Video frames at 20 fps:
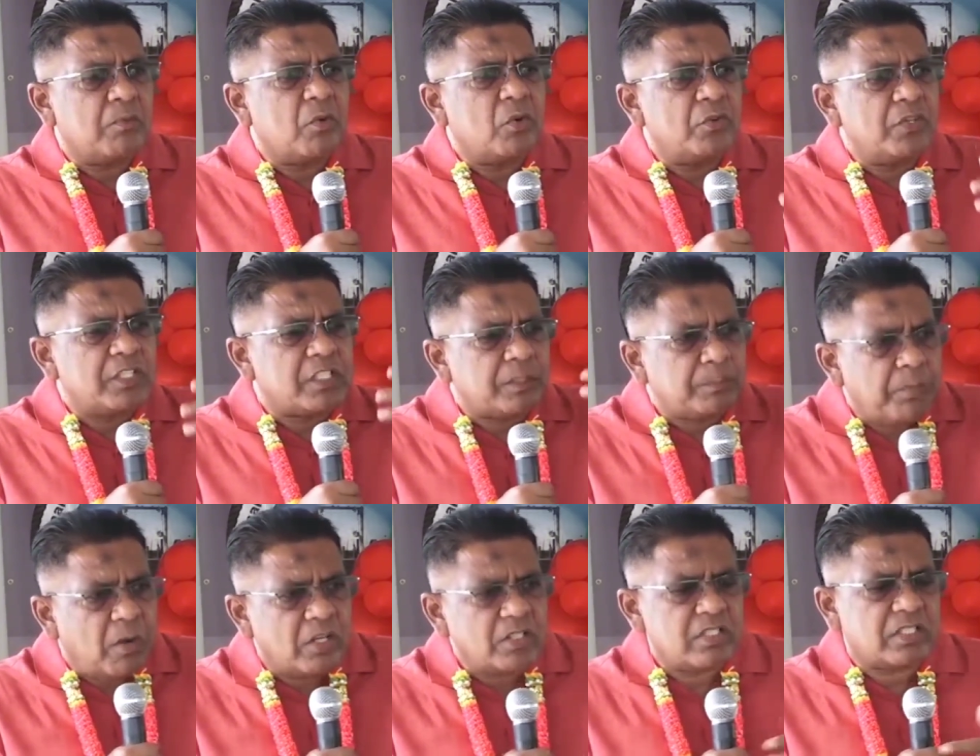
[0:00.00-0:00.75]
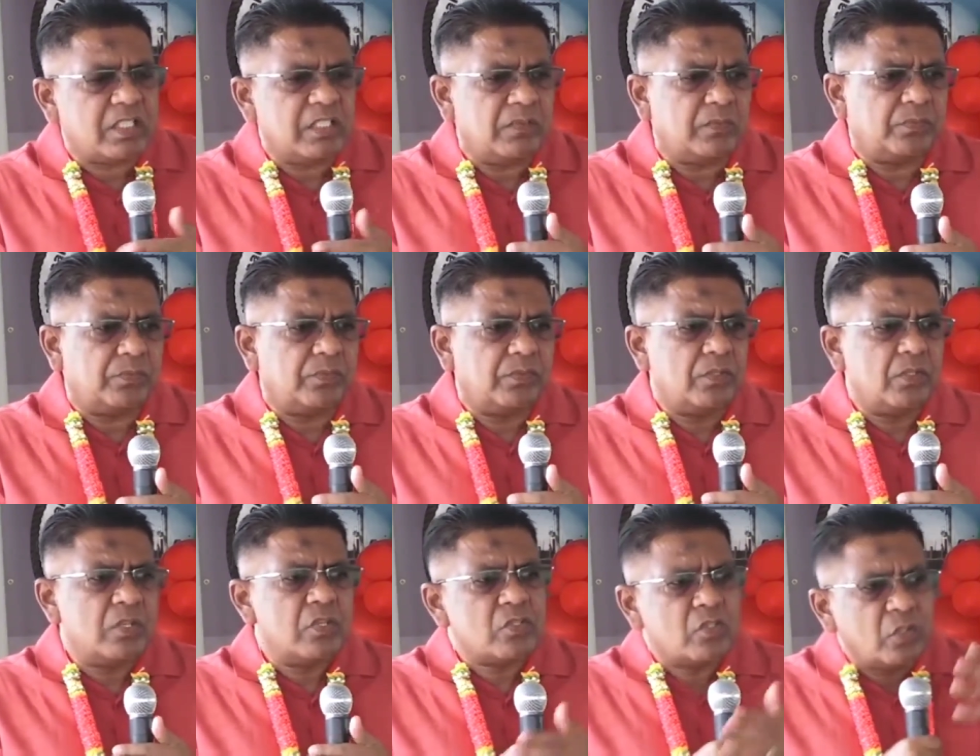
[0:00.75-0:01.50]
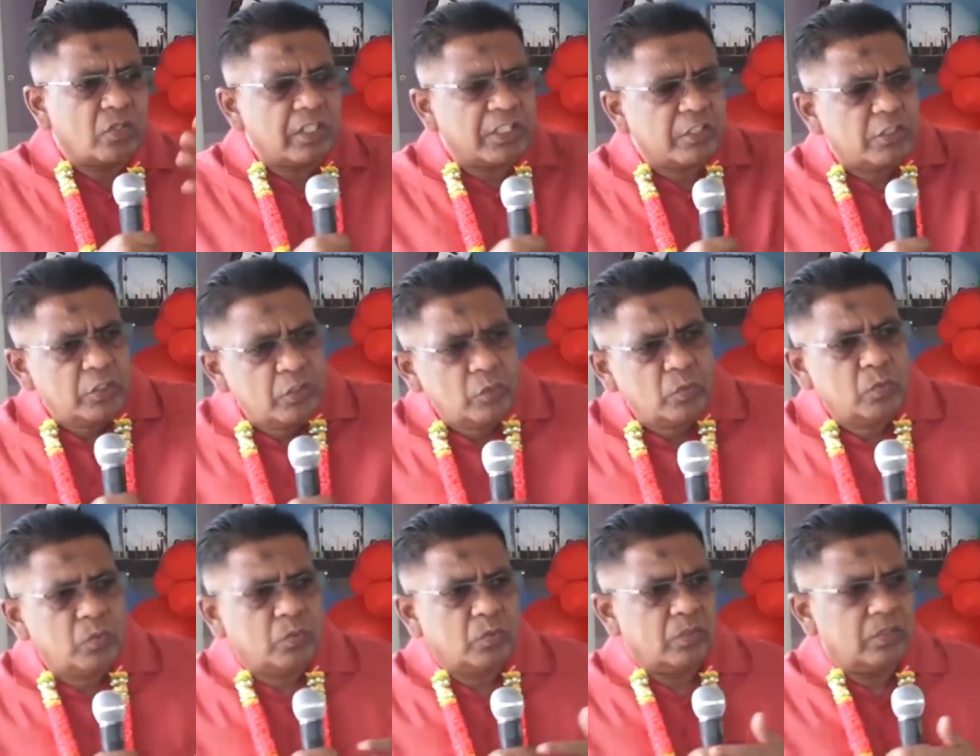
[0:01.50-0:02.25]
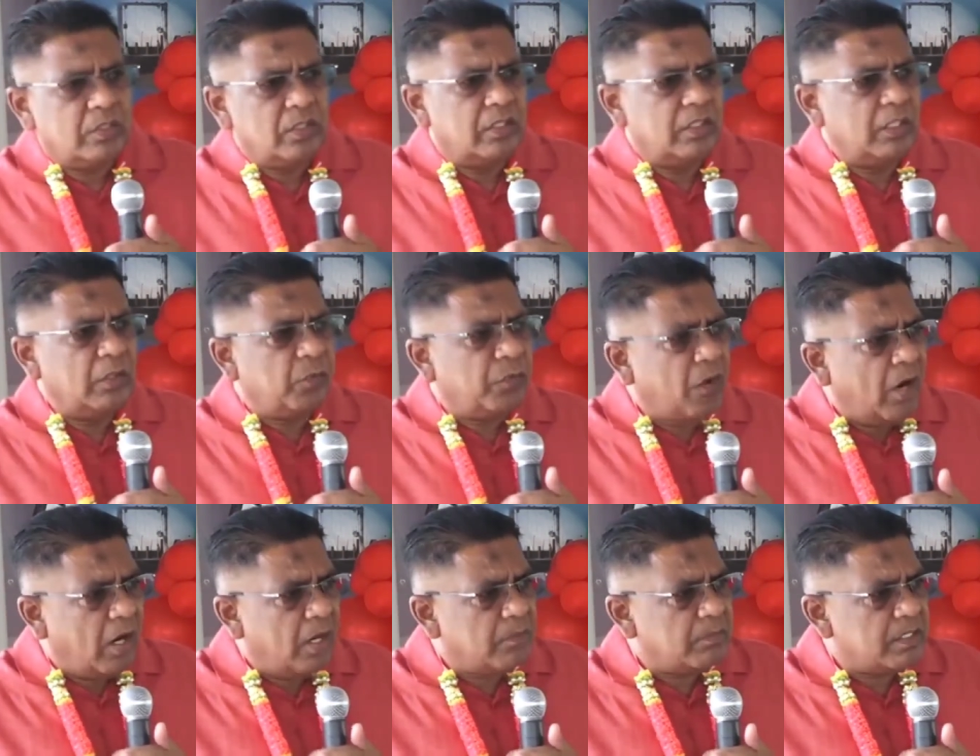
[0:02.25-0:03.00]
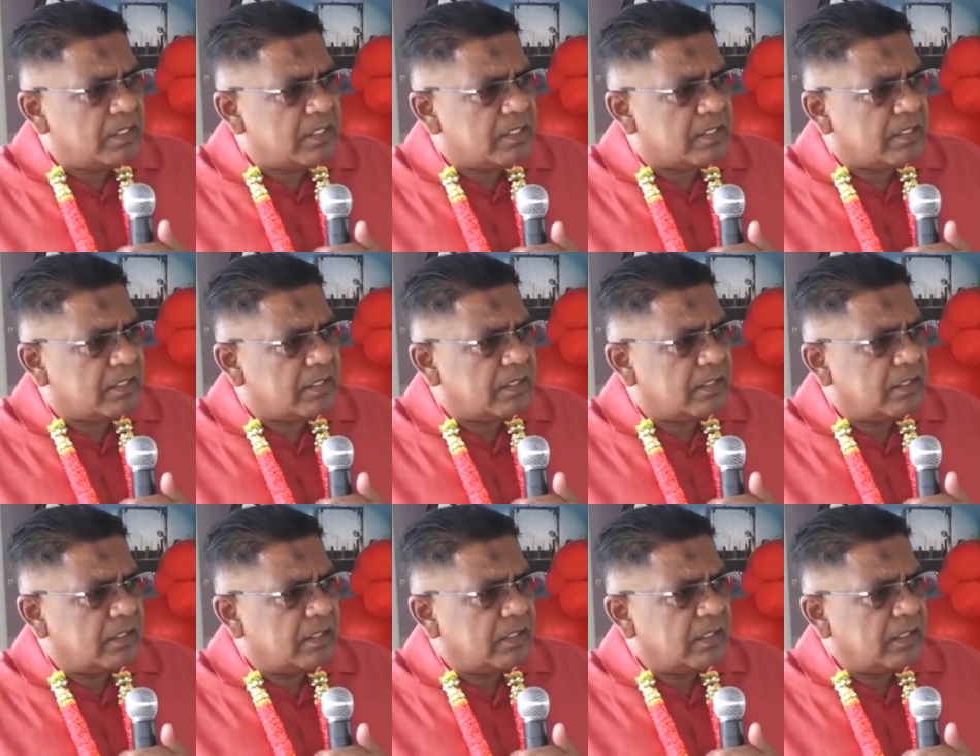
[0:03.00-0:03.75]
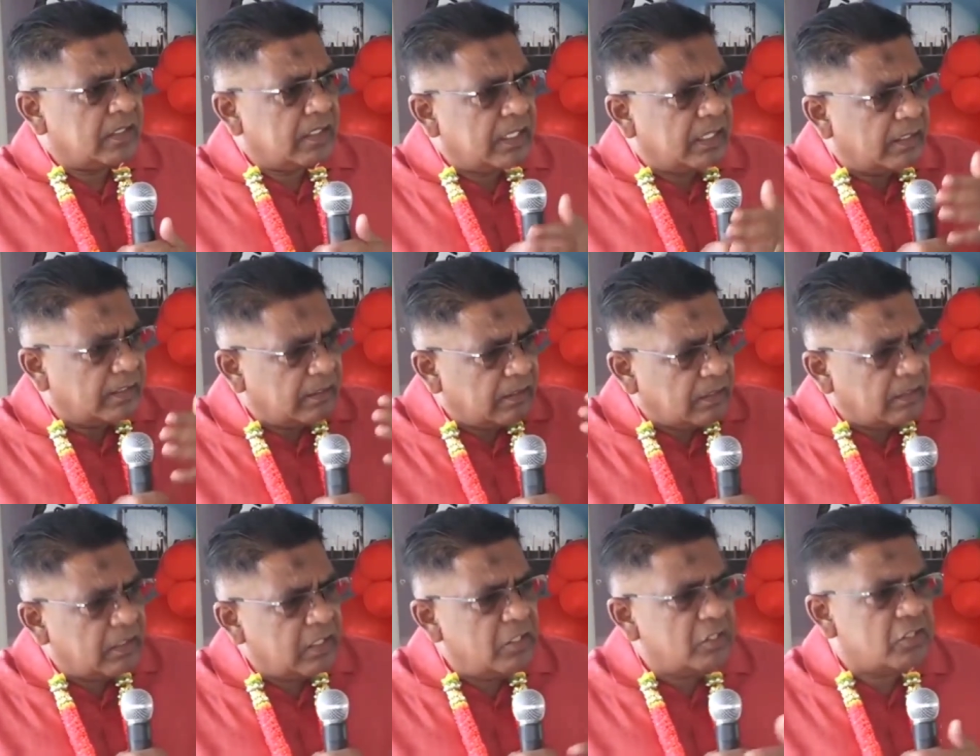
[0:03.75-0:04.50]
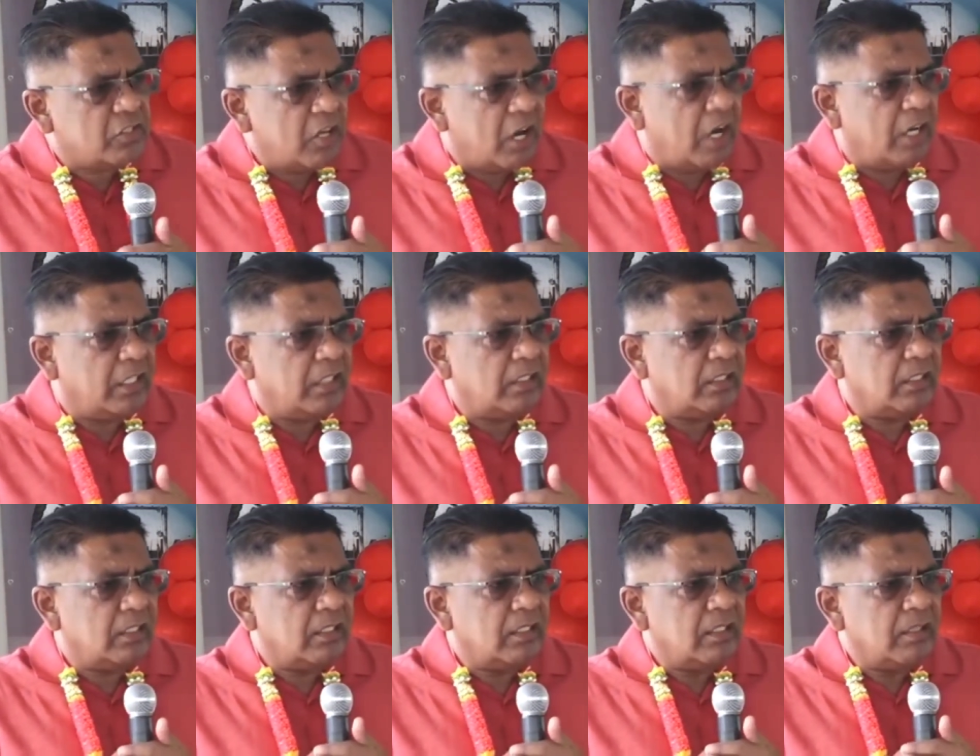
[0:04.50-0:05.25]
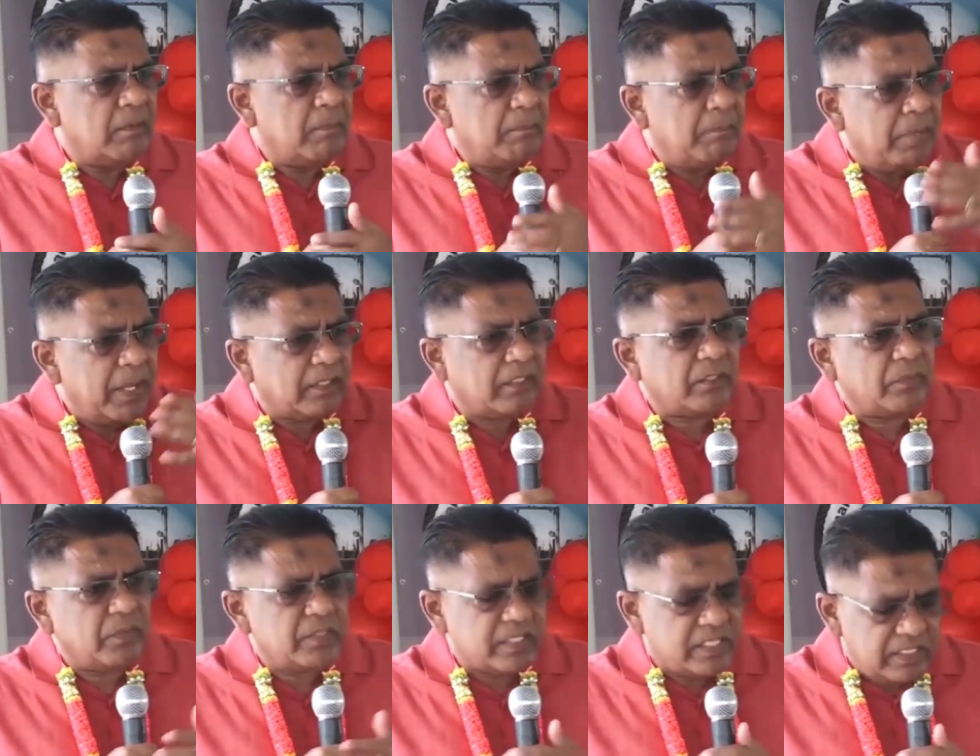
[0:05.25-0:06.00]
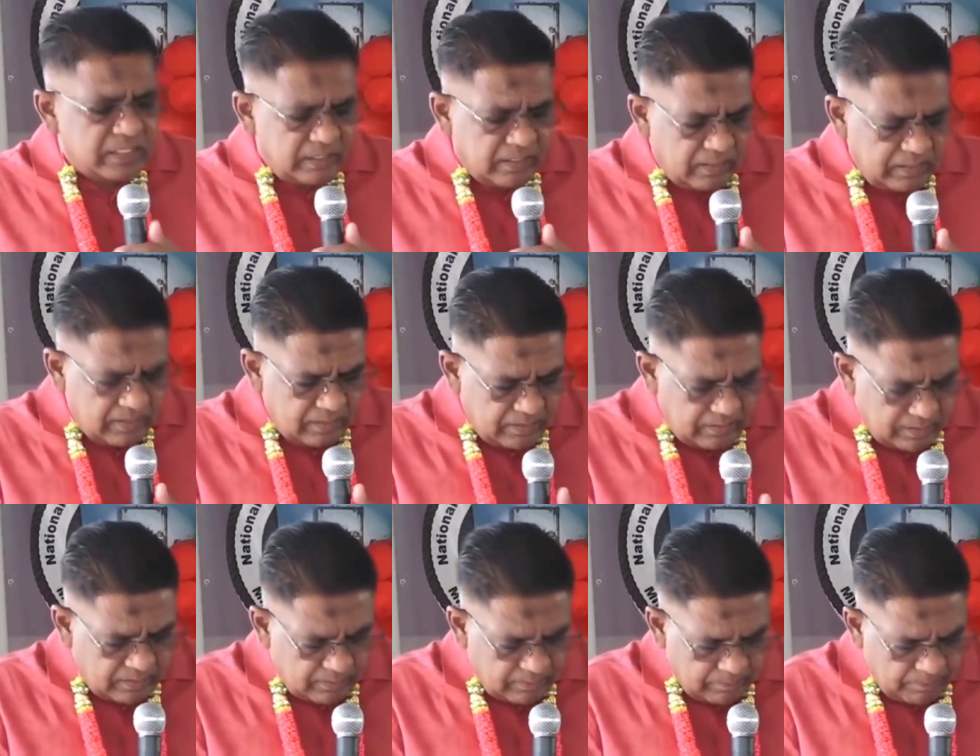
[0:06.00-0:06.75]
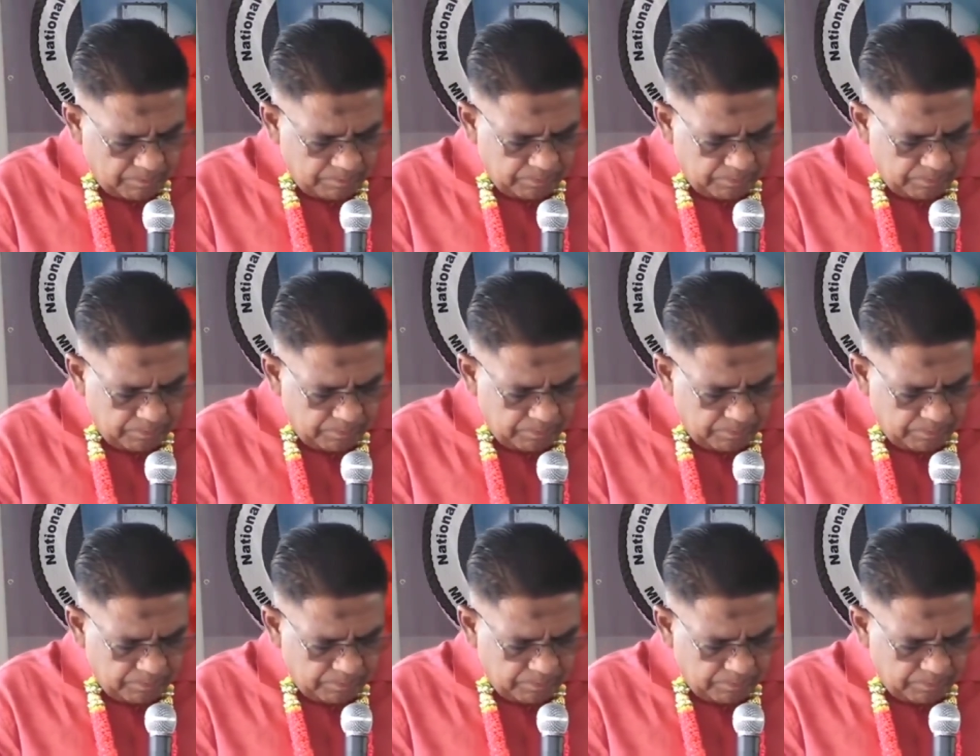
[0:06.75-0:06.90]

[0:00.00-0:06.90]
more responsive so that you, the farmers, can enjoy better facilities.